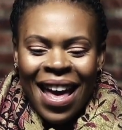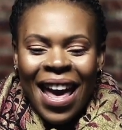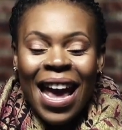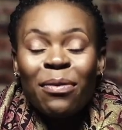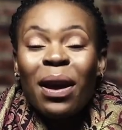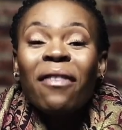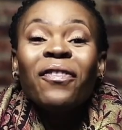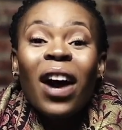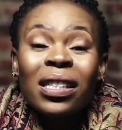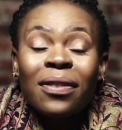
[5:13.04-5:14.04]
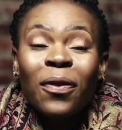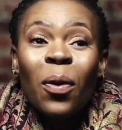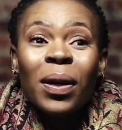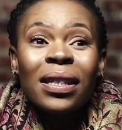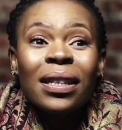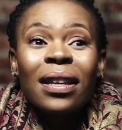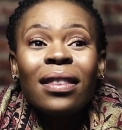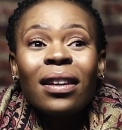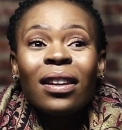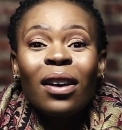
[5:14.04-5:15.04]
Anyway, fast forward,
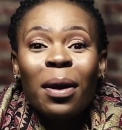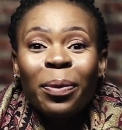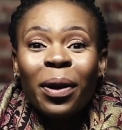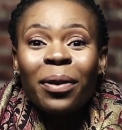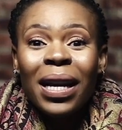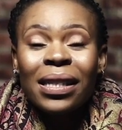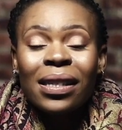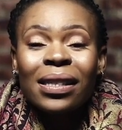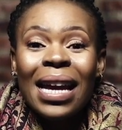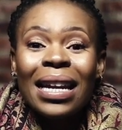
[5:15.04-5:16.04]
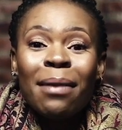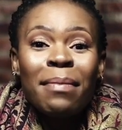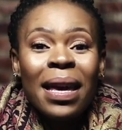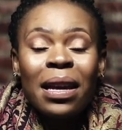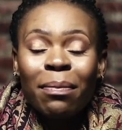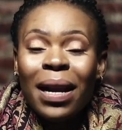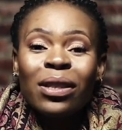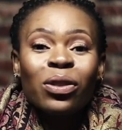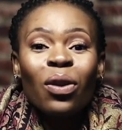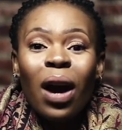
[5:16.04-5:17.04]
the year progresses and I'm making
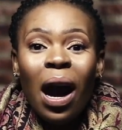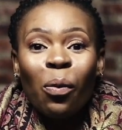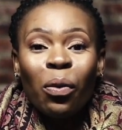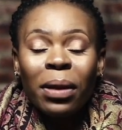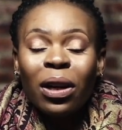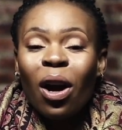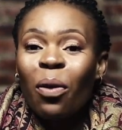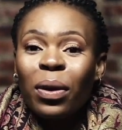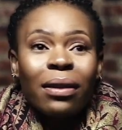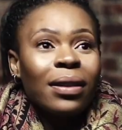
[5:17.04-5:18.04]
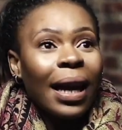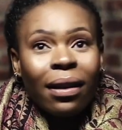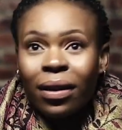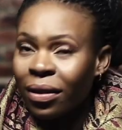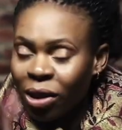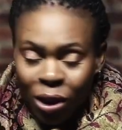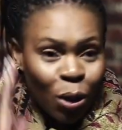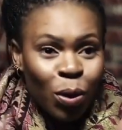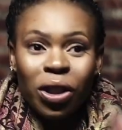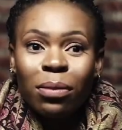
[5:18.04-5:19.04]
plans. You know how women are, we like
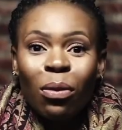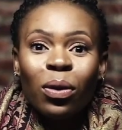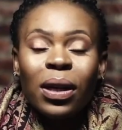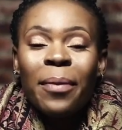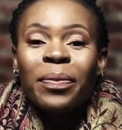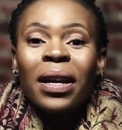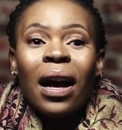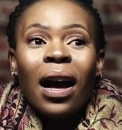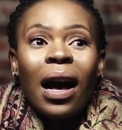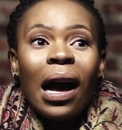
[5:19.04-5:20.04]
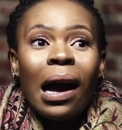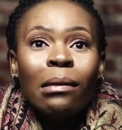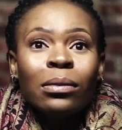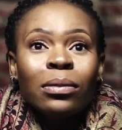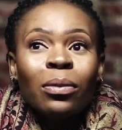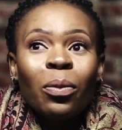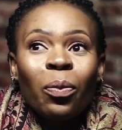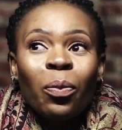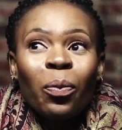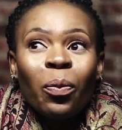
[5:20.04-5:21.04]
solution mode. I'm
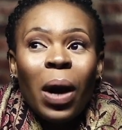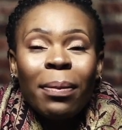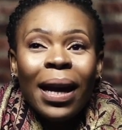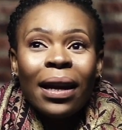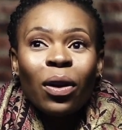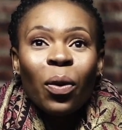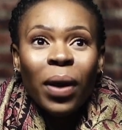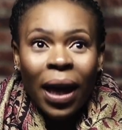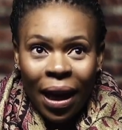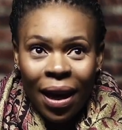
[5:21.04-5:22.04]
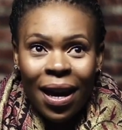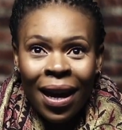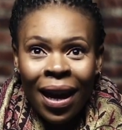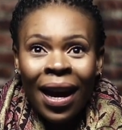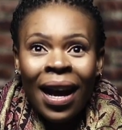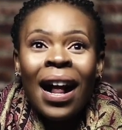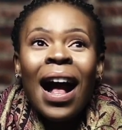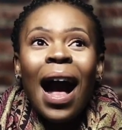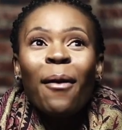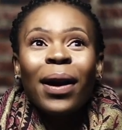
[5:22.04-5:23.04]
like, okay,
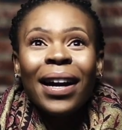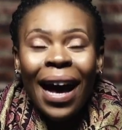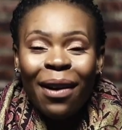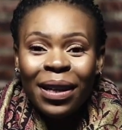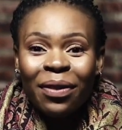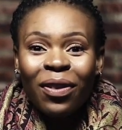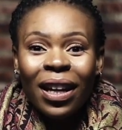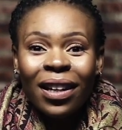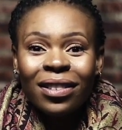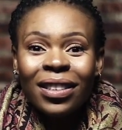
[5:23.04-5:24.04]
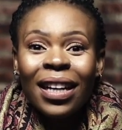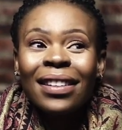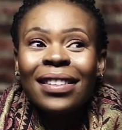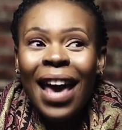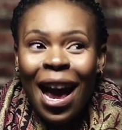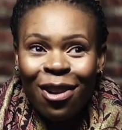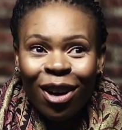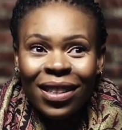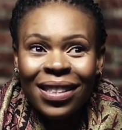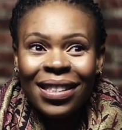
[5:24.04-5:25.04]
our current vehicle
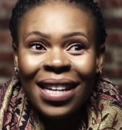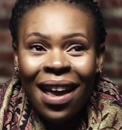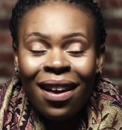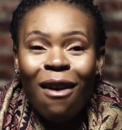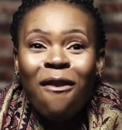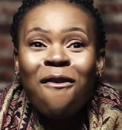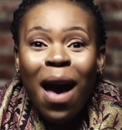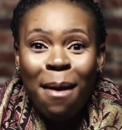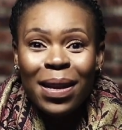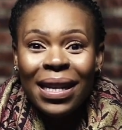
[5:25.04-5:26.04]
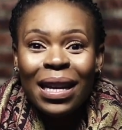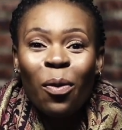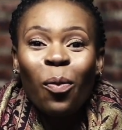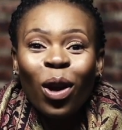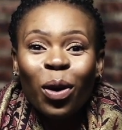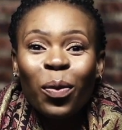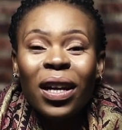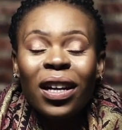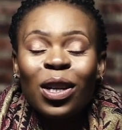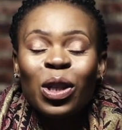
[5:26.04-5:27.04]
cannot take a family. What are we
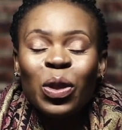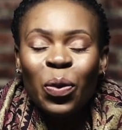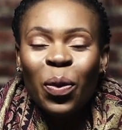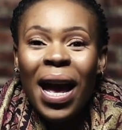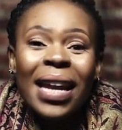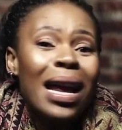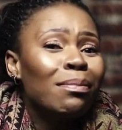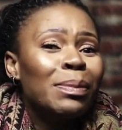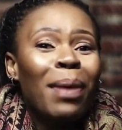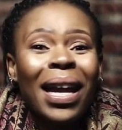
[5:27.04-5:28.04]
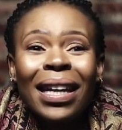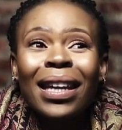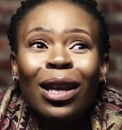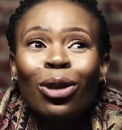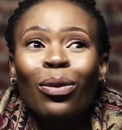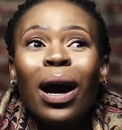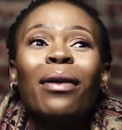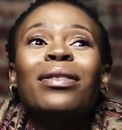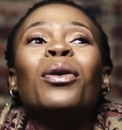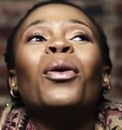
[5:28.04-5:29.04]
gonna do? And I'm panicking
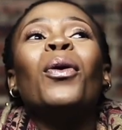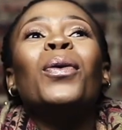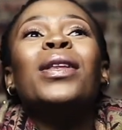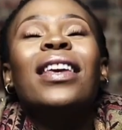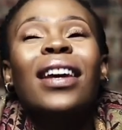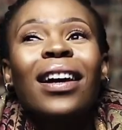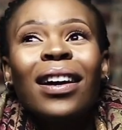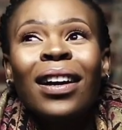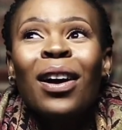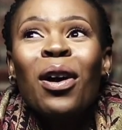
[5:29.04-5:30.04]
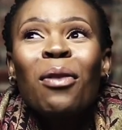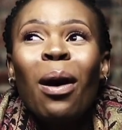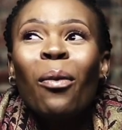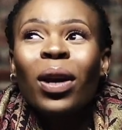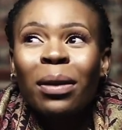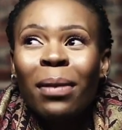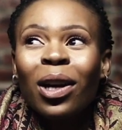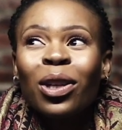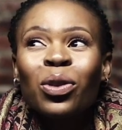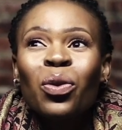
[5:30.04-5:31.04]
throughout the whole year about what am I
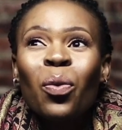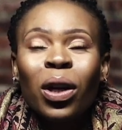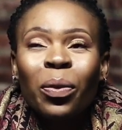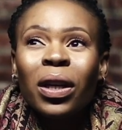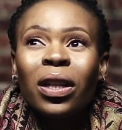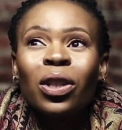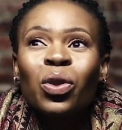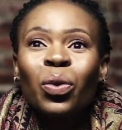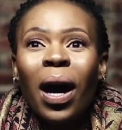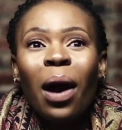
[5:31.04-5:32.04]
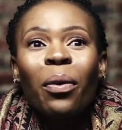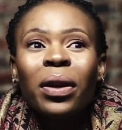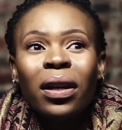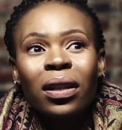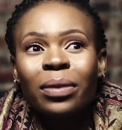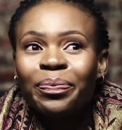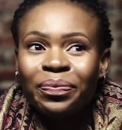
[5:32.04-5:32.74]
gonna do? What are we gonna do? How are we gonna